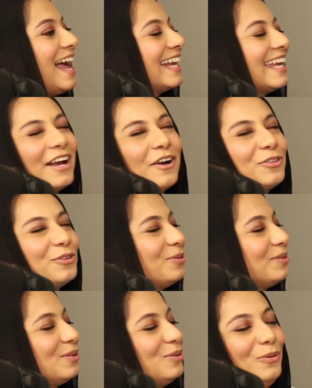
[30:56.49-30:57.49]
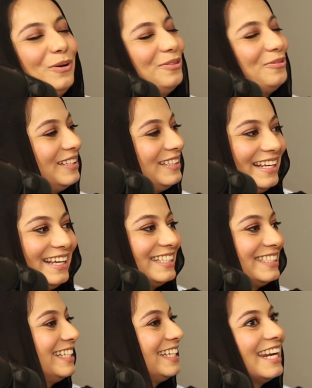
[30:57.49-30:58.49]
I can't go through 2 or 3
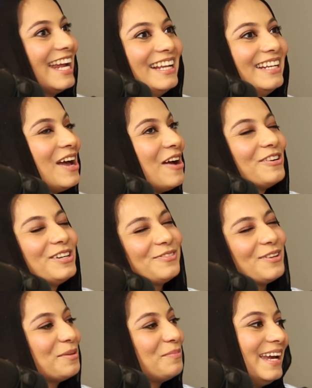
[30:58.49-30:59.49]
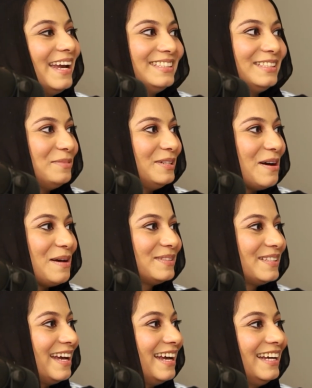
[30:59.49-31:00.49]
things to get on. First of all, the BACB
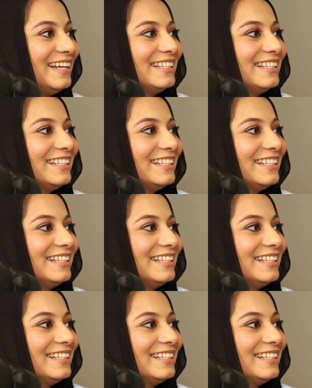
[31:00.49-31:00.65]
website.